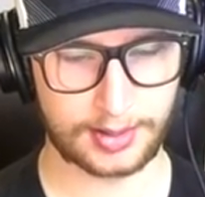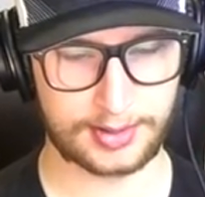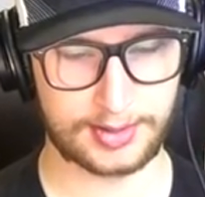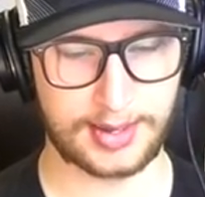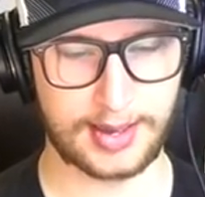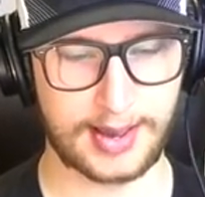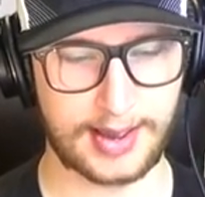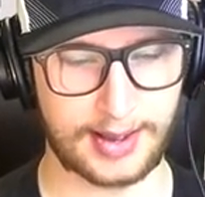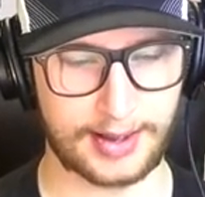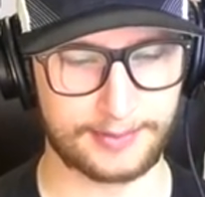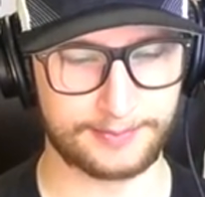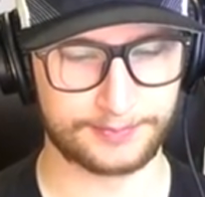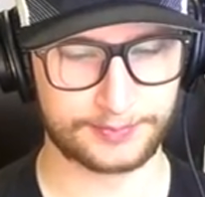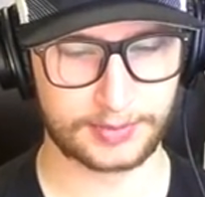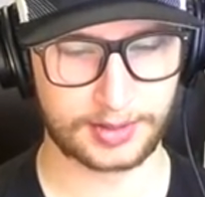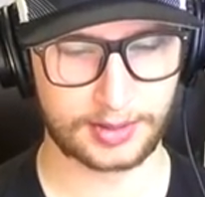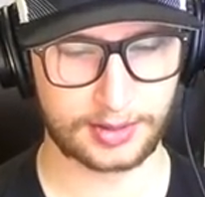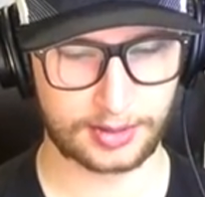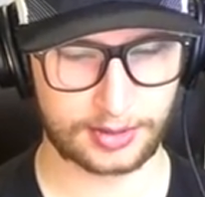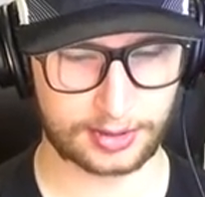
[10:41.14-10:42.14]
yeah,
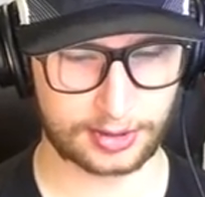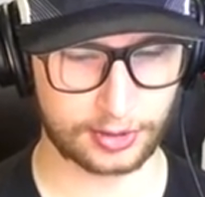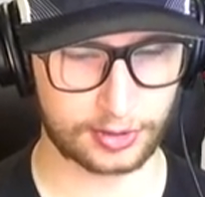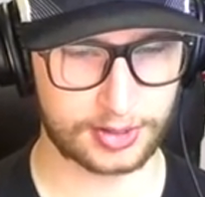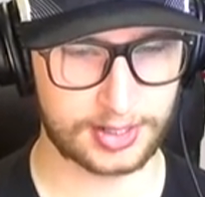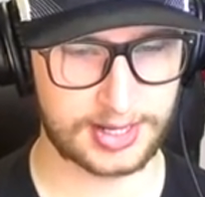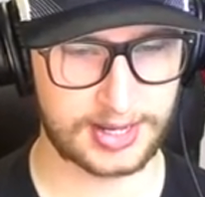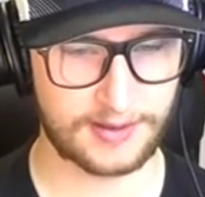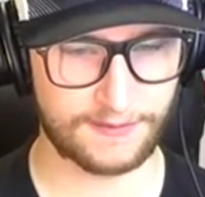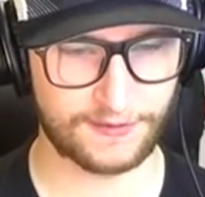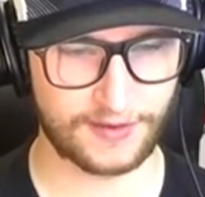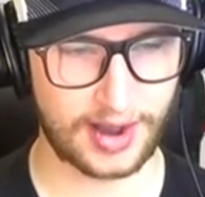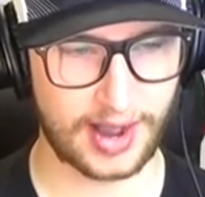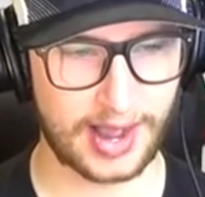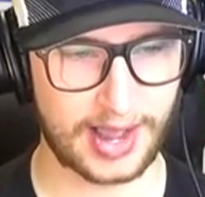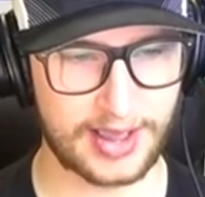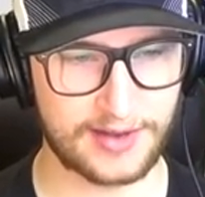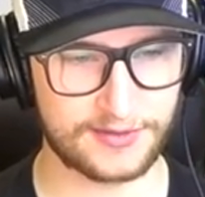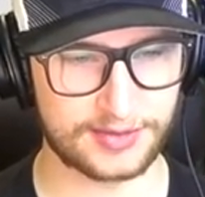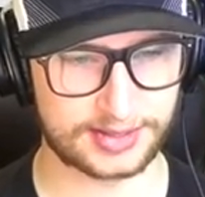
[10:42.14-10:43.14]

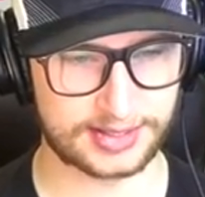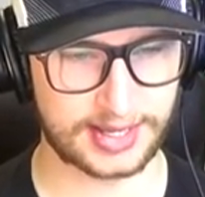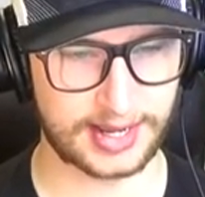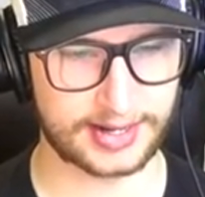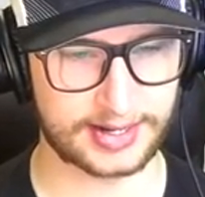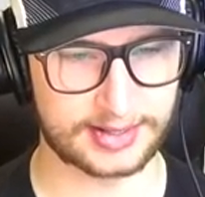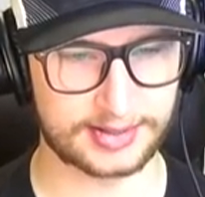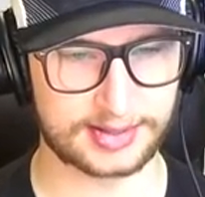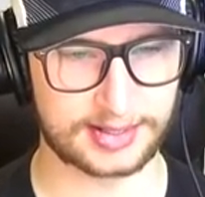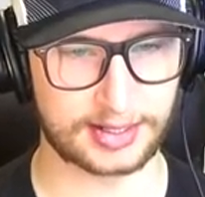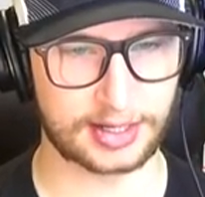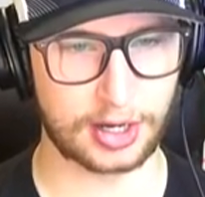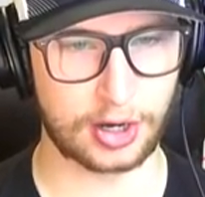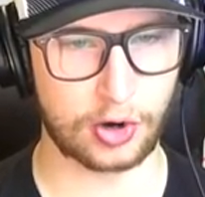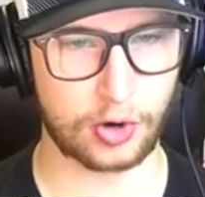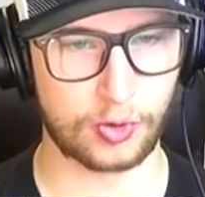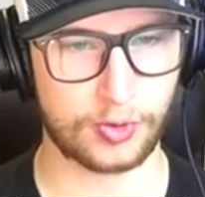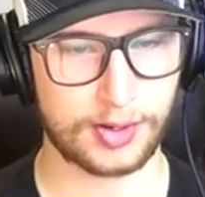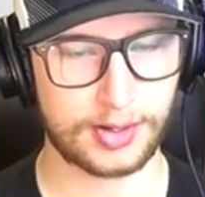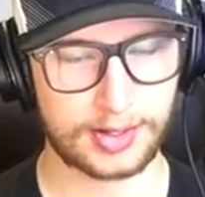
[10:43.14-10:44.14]
35 seconds to
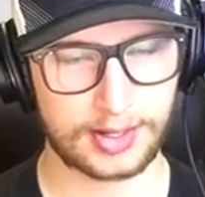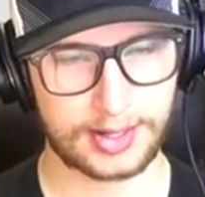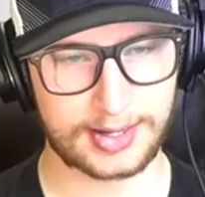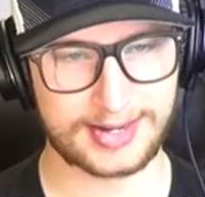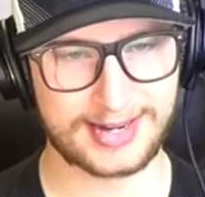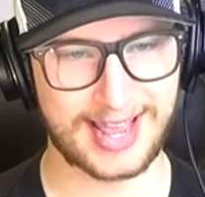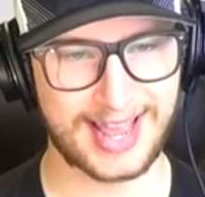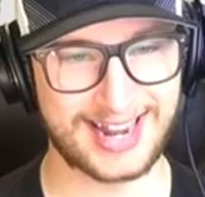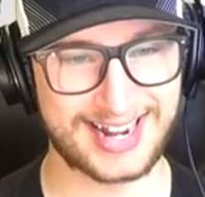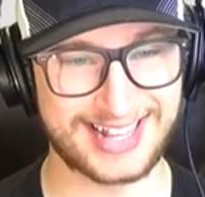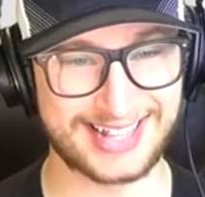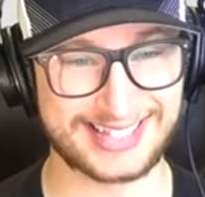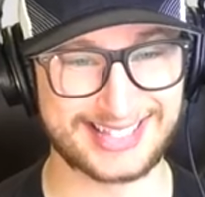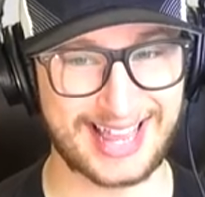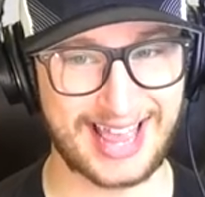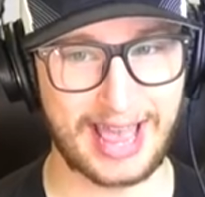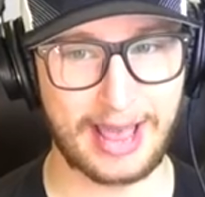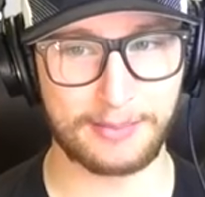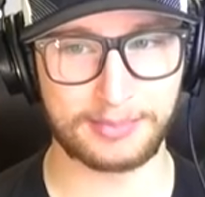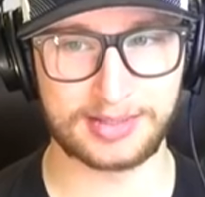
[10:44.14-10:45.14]
go. Net is
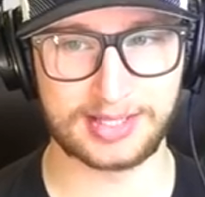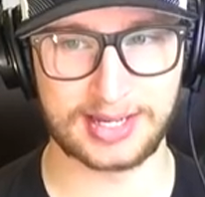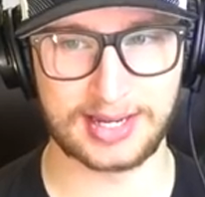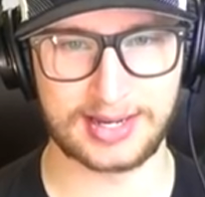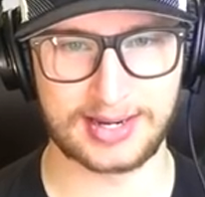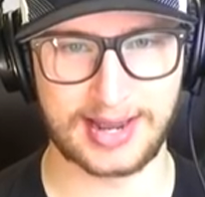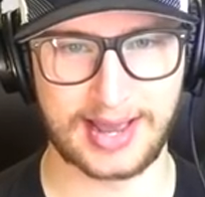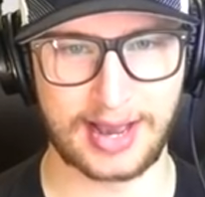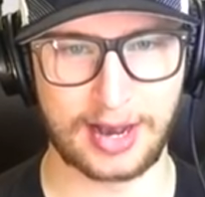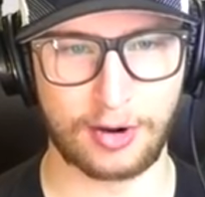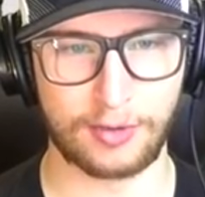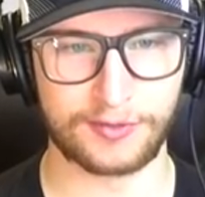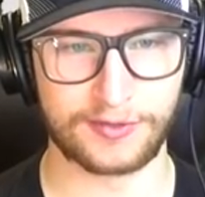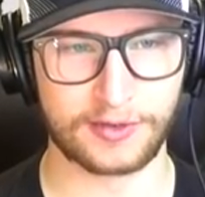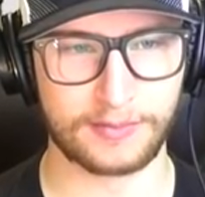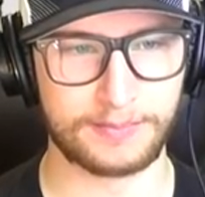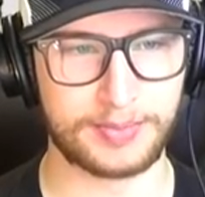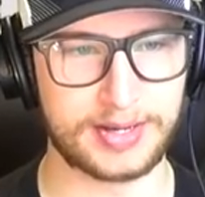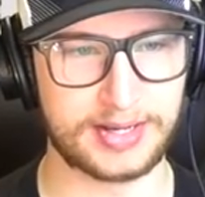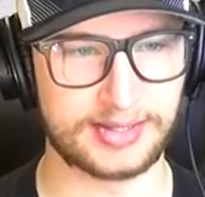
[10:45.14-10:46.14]
empty now
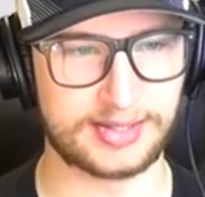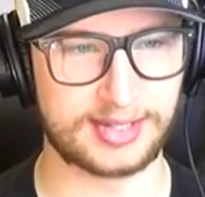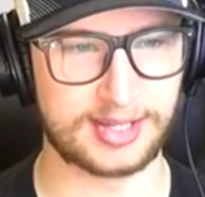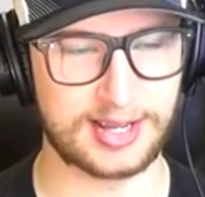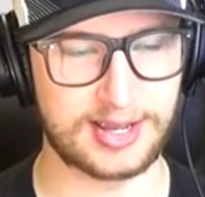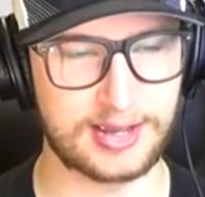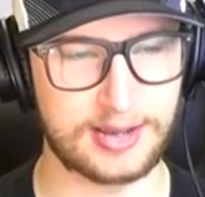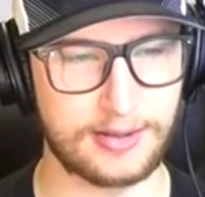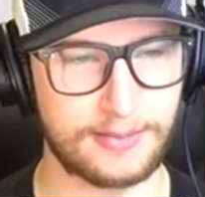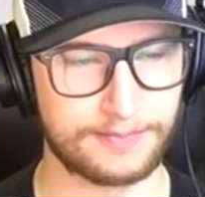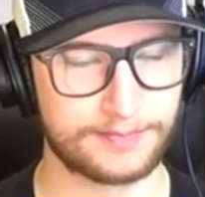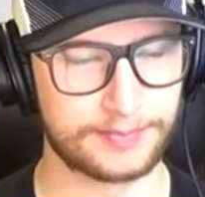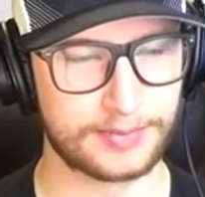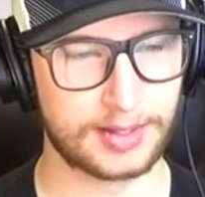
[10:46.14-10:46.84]
for BC.